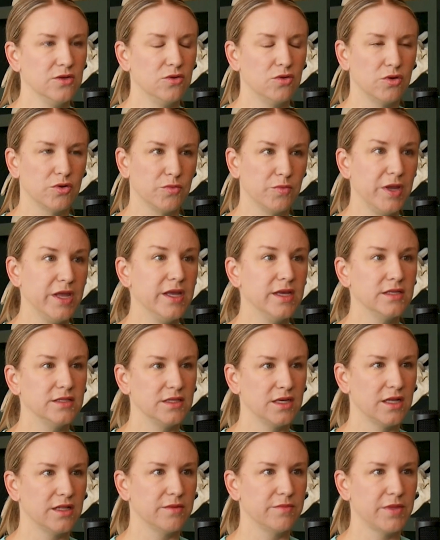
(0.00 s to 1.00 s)
or we can
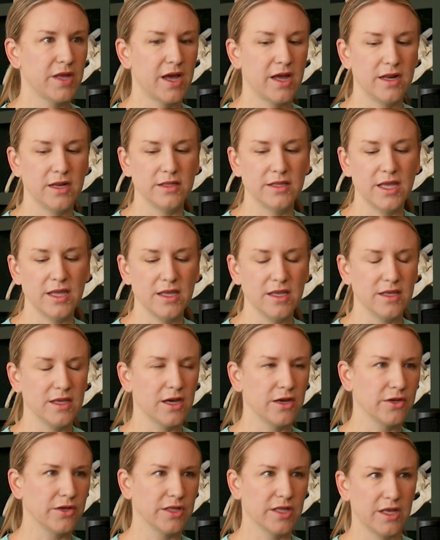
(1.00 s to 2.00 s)
tell them that, they can
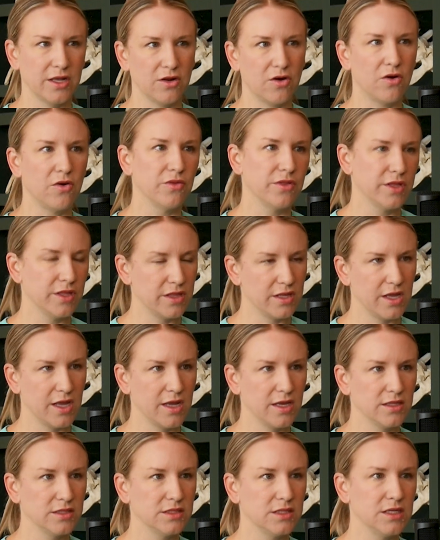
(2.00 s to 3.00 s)
calculate all the
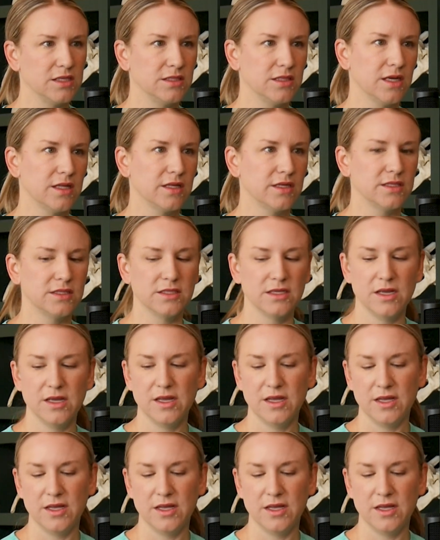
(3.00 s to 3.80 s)
things and tell us,